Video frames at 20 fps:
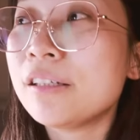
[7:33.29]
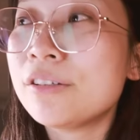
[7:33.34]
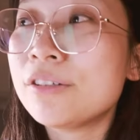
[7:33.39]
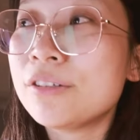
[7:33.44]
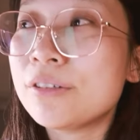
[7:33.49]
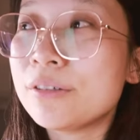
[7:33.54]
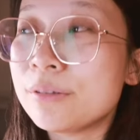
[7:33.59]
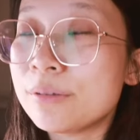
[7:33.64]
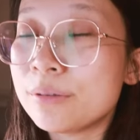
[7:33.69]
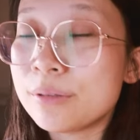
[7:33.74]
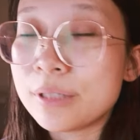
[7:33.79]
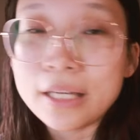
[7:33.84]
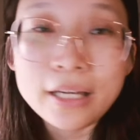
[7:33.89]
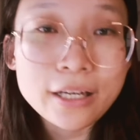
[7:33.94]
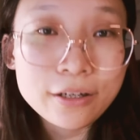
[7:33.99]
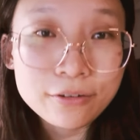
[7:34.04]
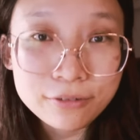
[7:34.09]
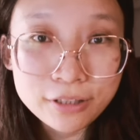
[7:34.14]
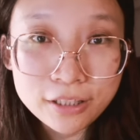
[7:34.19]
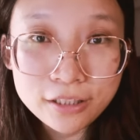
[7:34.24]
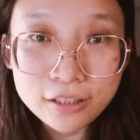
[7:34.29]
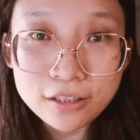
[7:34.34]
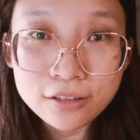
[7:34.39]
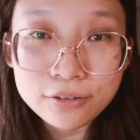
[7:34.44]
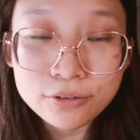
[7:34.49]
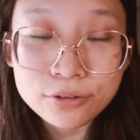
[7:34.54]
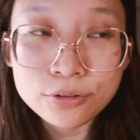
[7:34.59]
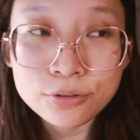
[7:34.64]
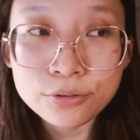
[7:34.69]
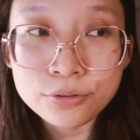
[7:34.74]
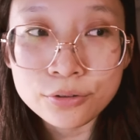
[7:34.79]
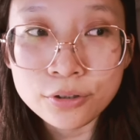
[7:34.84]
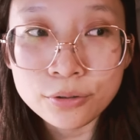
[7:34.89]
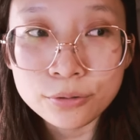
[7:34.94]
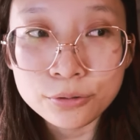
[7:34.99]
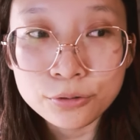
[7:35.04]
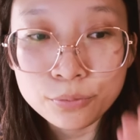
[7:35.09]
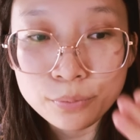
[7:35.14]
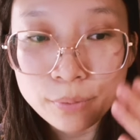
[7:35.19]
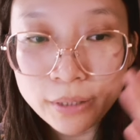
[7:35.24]
need to get ready to go
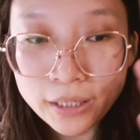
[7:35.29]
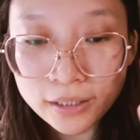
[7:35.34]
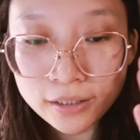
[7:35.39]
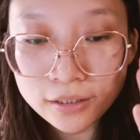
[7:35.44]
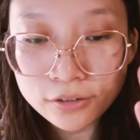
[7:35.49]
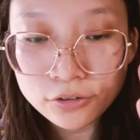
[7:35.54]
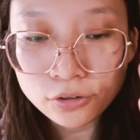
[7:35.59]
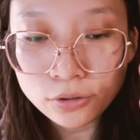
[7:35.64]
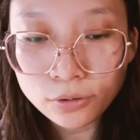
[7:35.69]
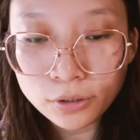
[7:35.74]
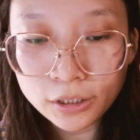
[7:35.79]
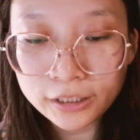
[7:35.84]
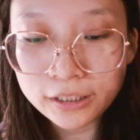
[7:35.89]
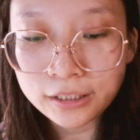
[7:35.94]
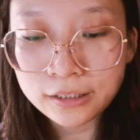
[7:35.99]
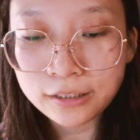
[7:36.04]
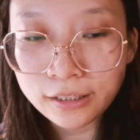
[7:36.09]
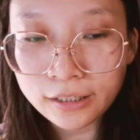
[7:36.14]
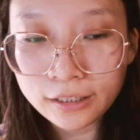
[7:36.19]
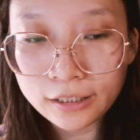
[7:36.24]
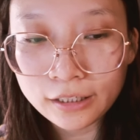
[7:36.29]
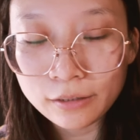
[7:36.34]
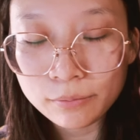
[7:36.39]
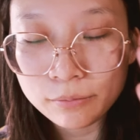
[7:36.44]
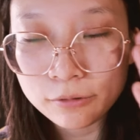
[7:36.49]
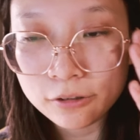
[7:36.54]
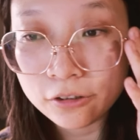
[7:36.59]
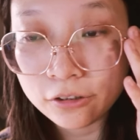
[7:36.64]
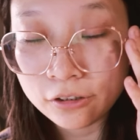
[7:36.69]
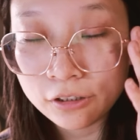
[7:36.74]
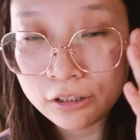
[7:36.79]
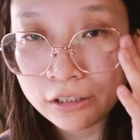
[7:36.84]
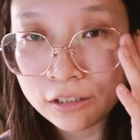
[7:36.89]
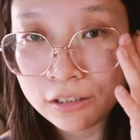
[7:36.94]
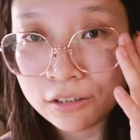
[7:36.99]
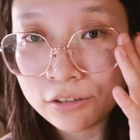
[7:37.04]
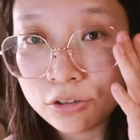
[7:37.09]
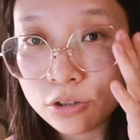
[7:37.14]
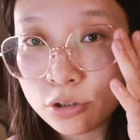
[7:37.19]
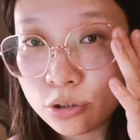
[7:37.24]
to bed so I can get up early